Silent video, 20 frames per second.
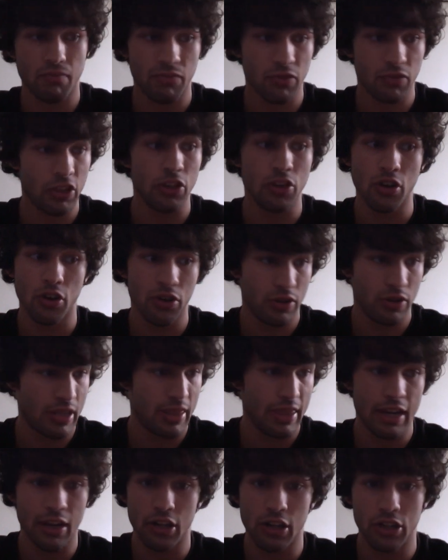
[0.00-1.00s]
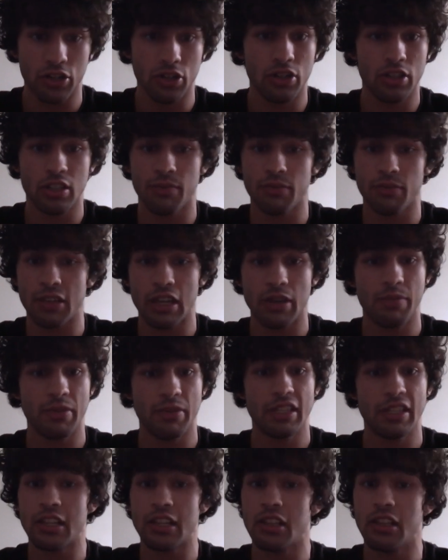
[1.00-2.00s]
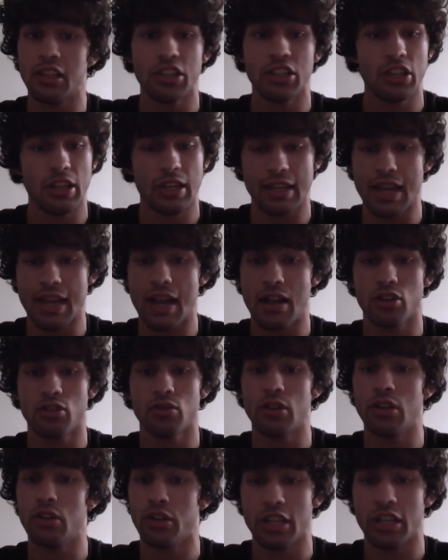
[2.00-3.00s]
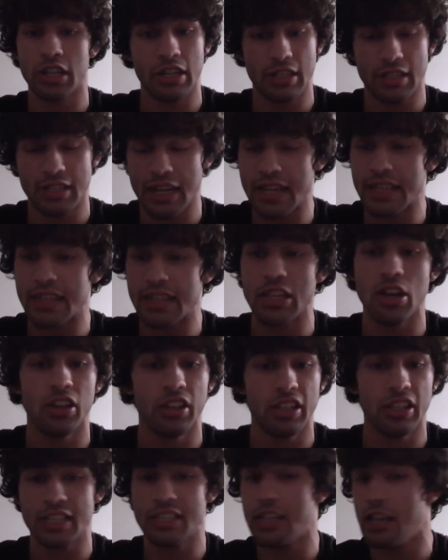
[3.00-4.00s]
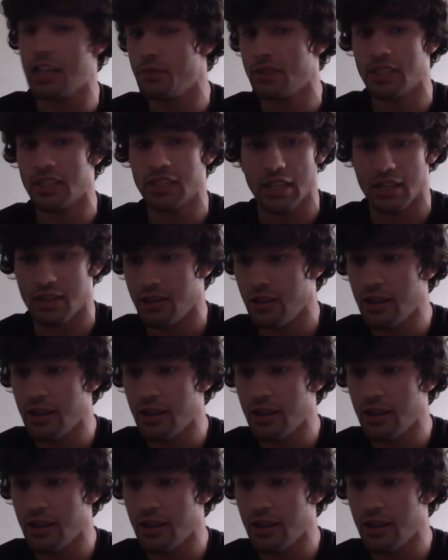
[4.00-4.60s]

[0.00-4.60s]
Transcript: you know that they're going to do something in particular, you can counter it, or you can take the early steps and then